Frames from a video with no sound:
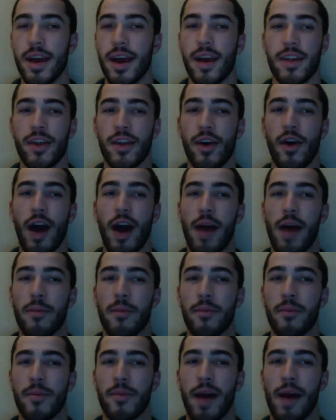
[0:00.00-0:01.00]
no,
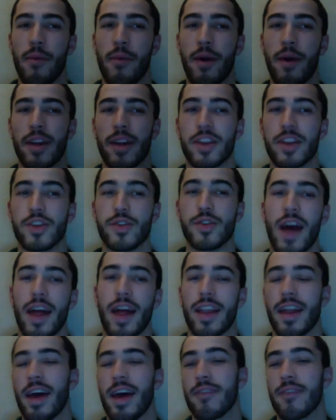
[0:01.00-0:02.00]
I want to do that
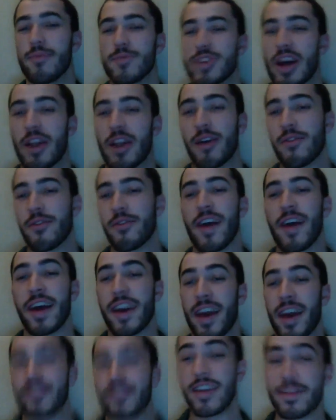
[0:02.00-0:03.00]
and have him shout out
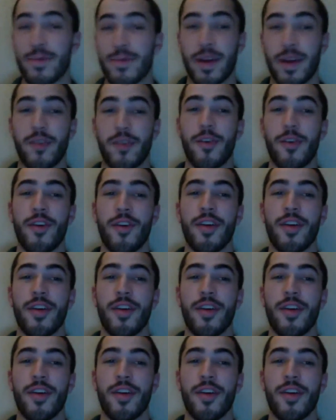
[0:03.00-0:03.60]
FanCave. That's my goal.